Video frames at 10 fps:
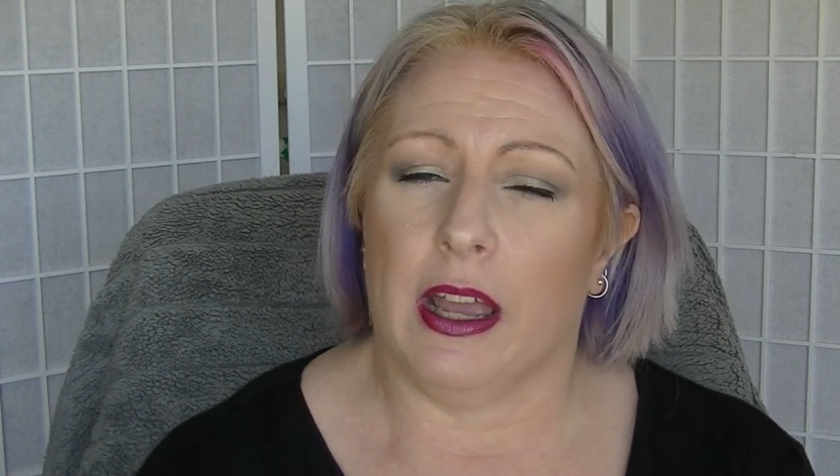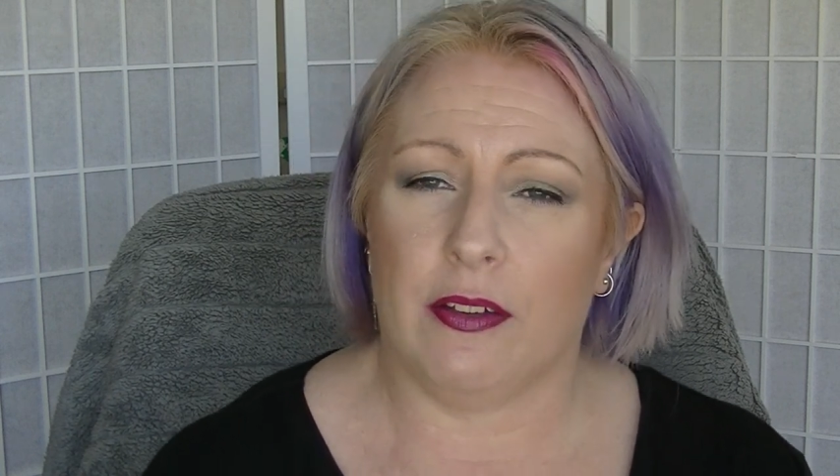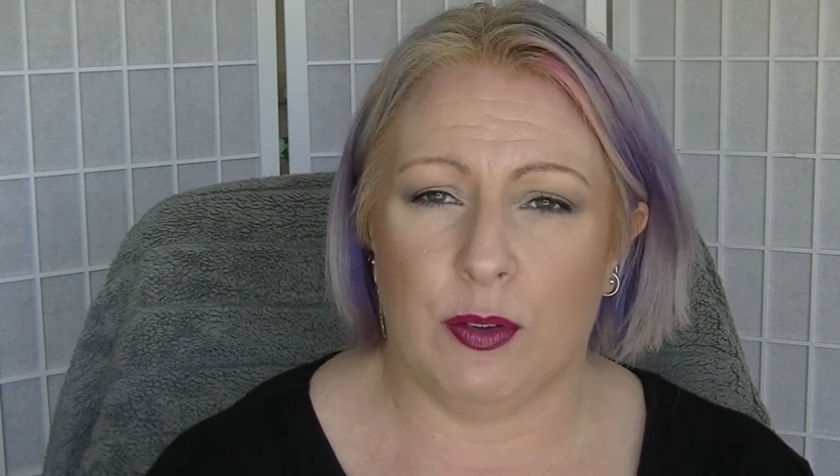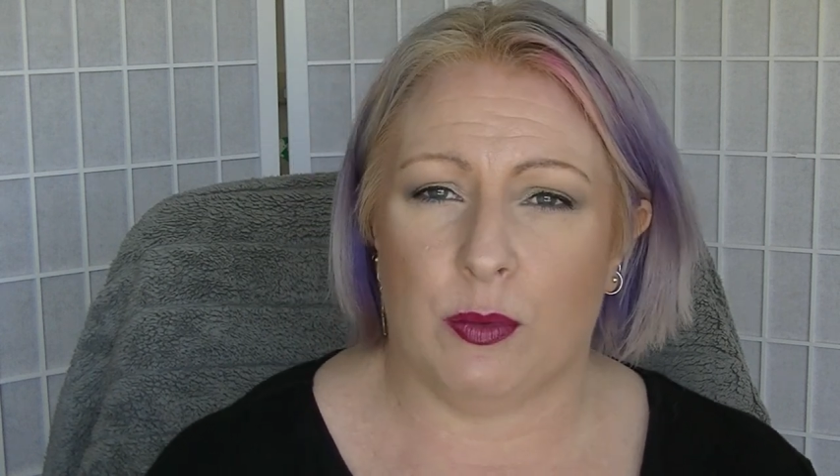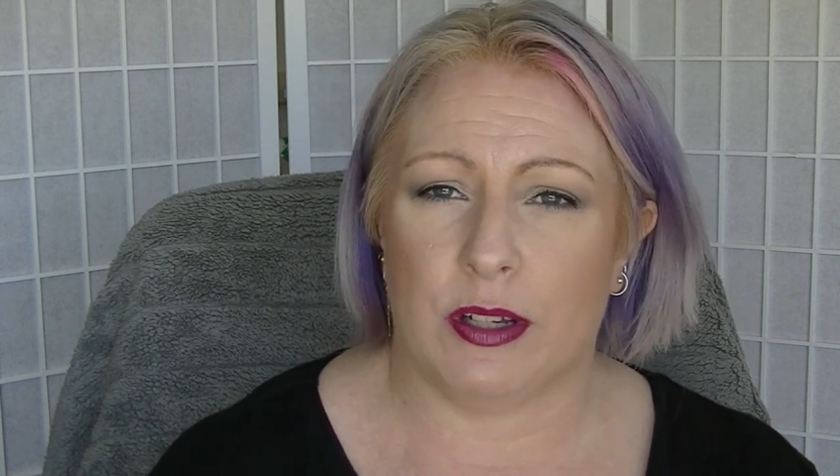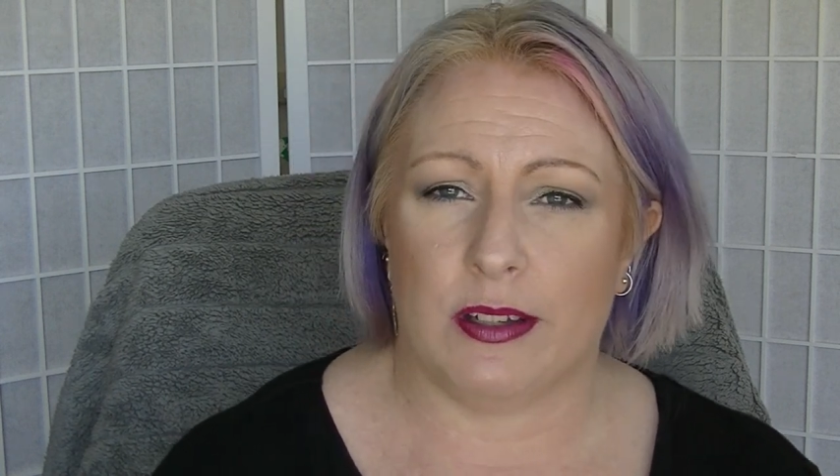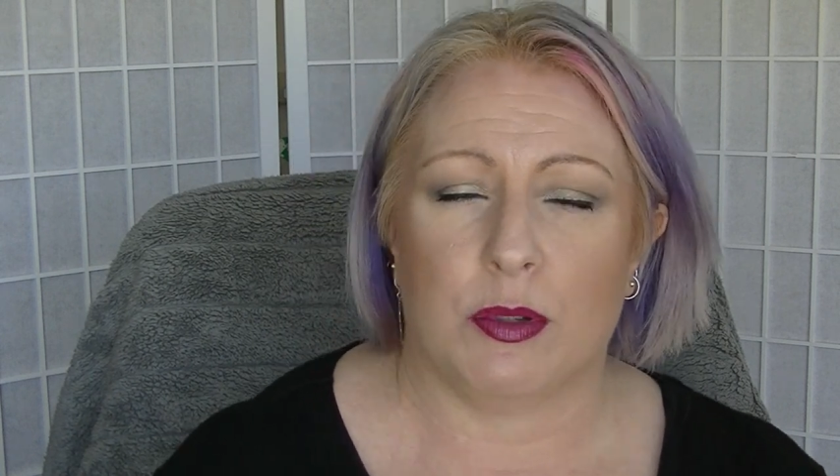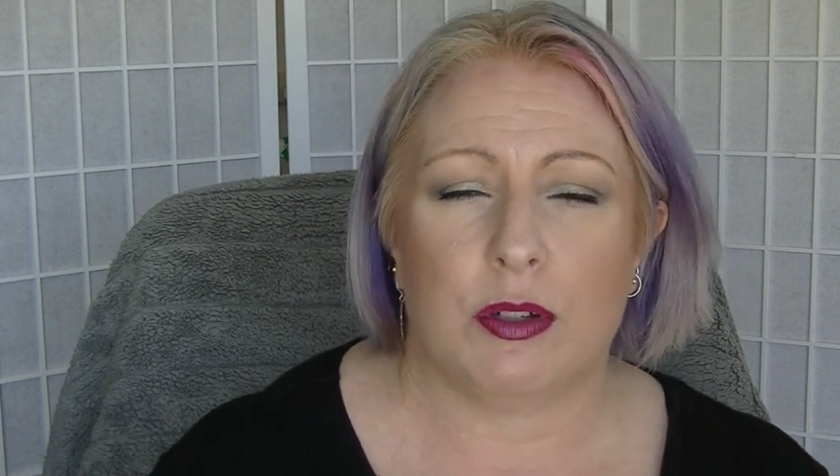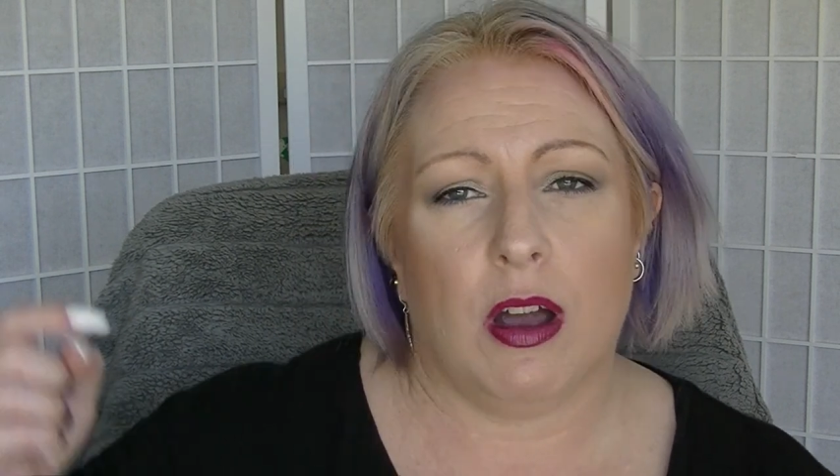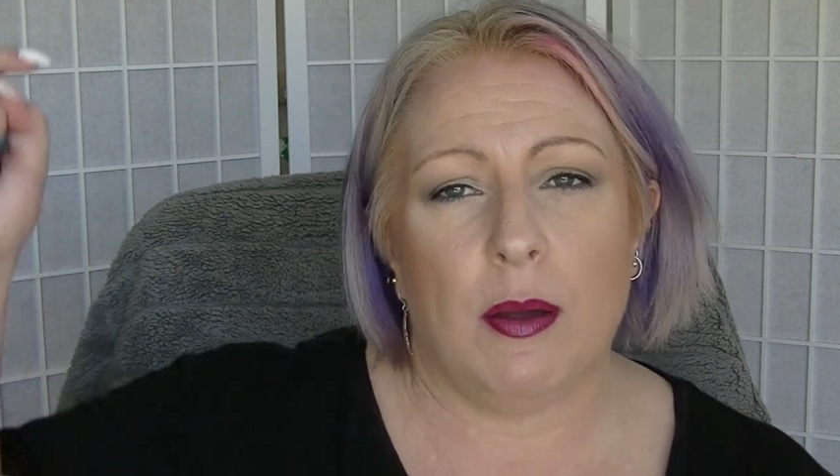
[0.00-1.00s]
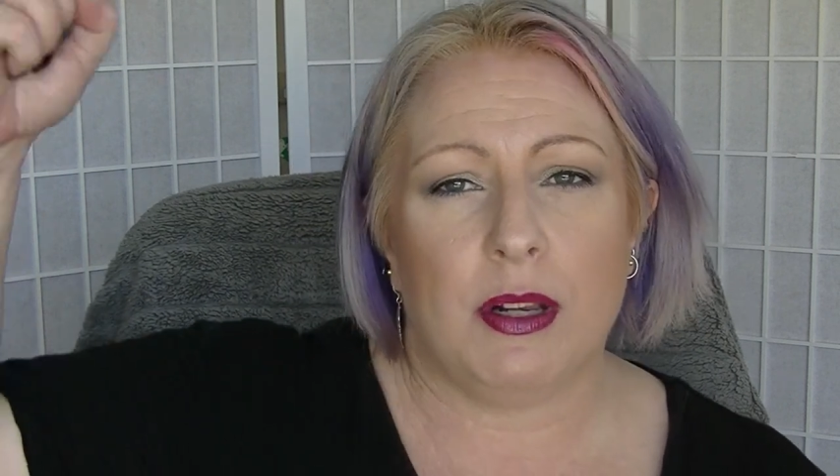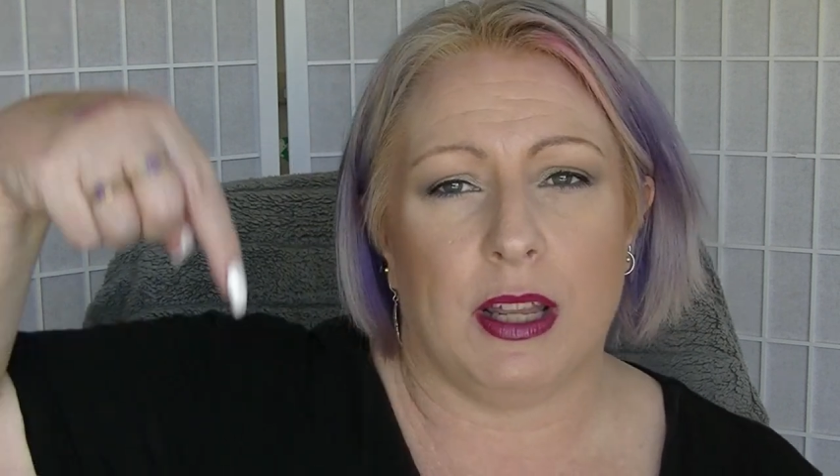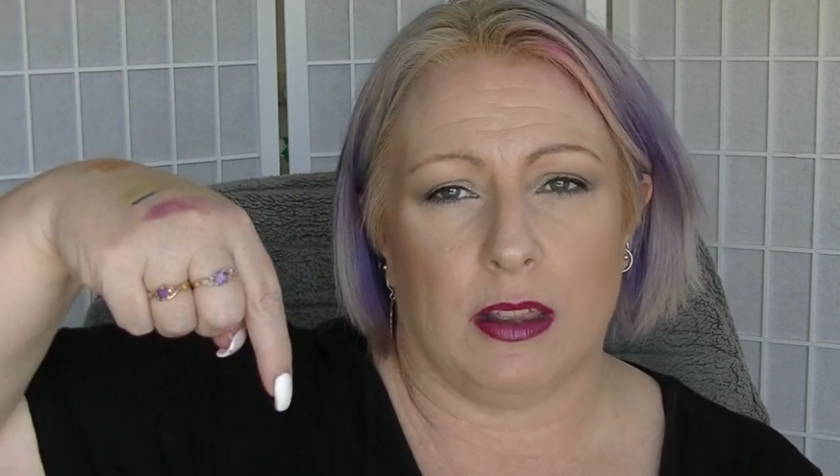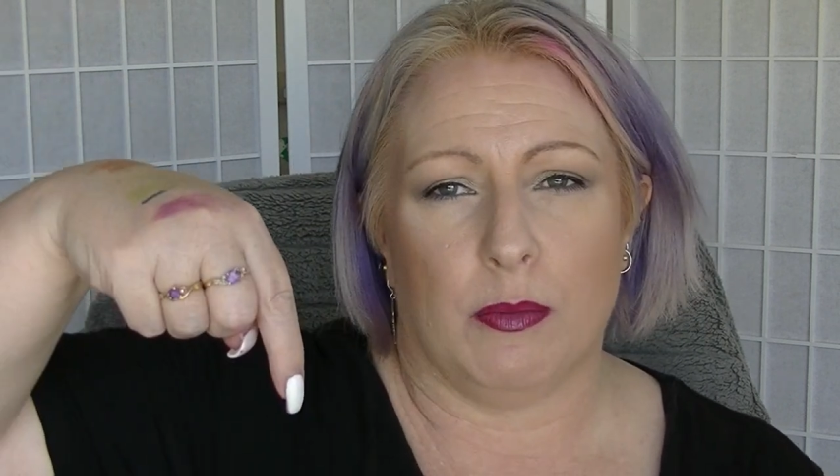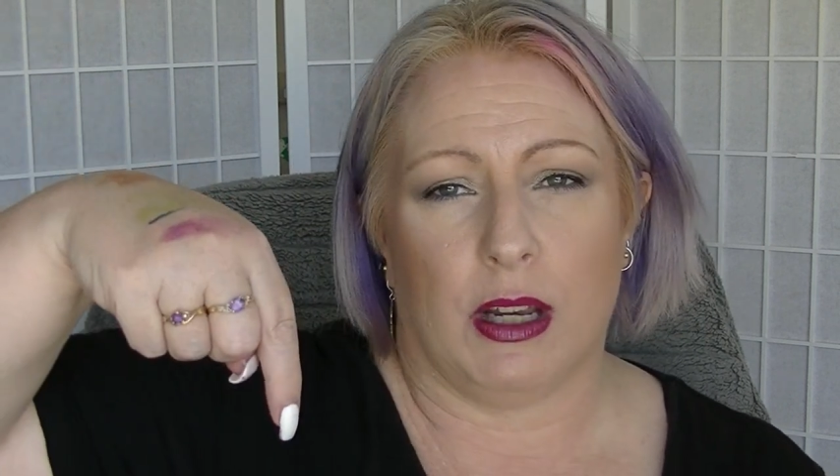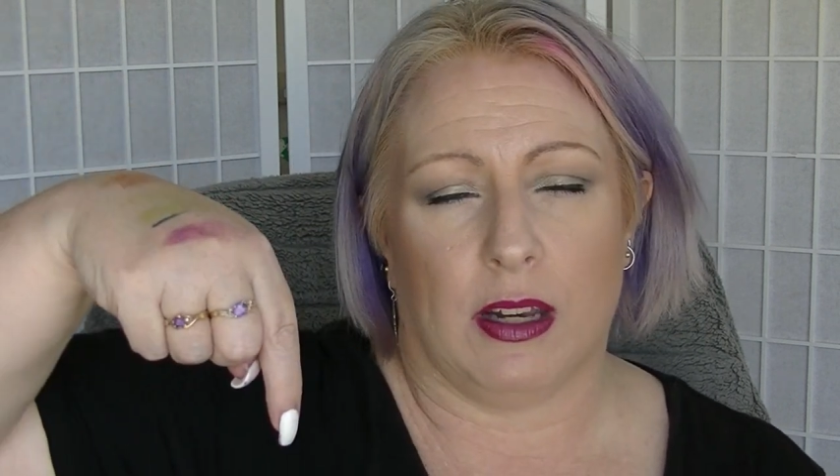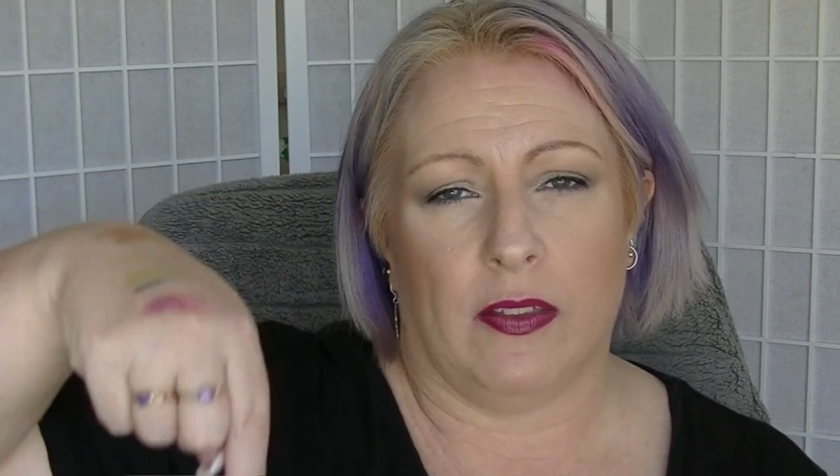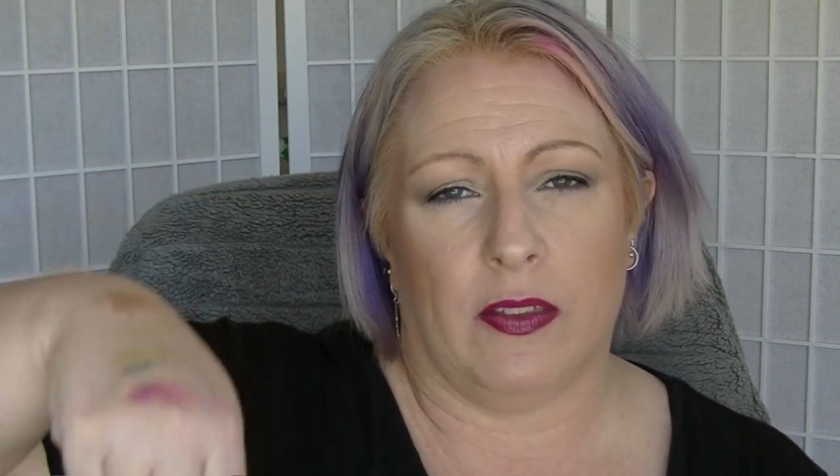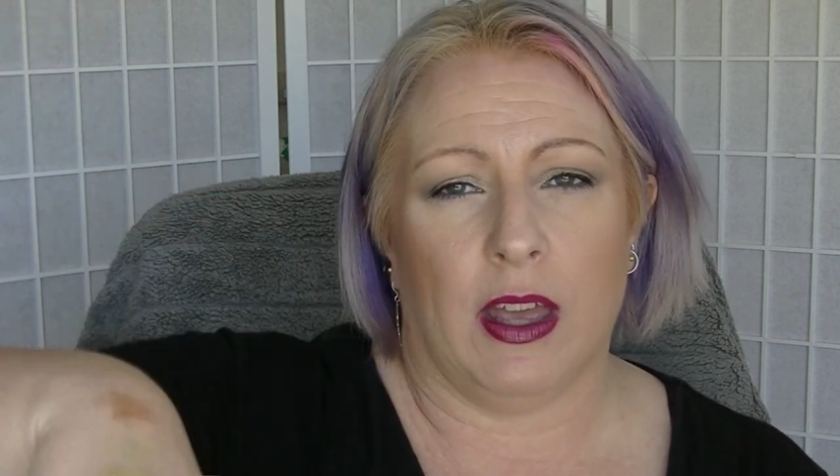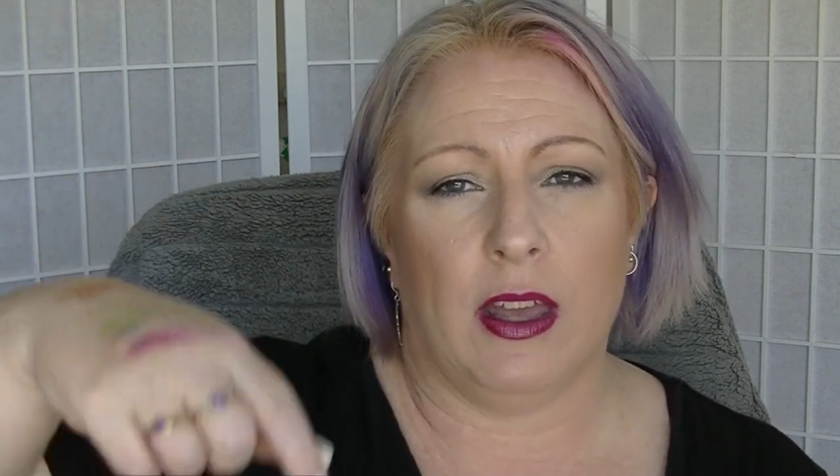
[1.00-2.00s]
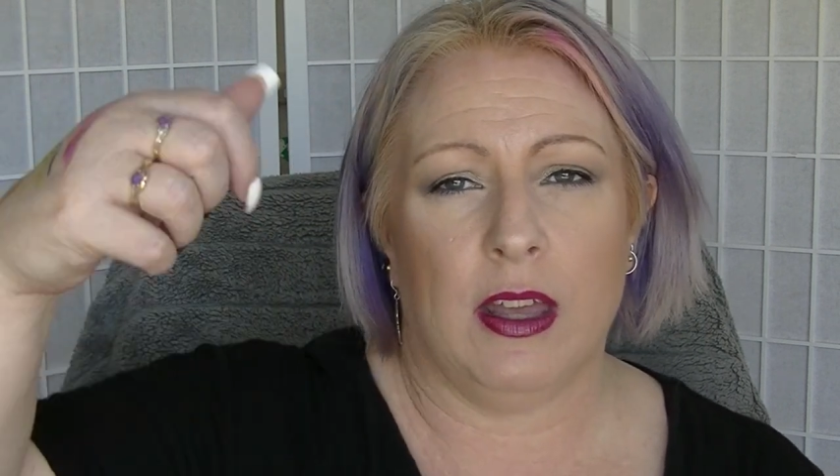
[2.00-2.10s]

If you want to subscribe, click the button down there.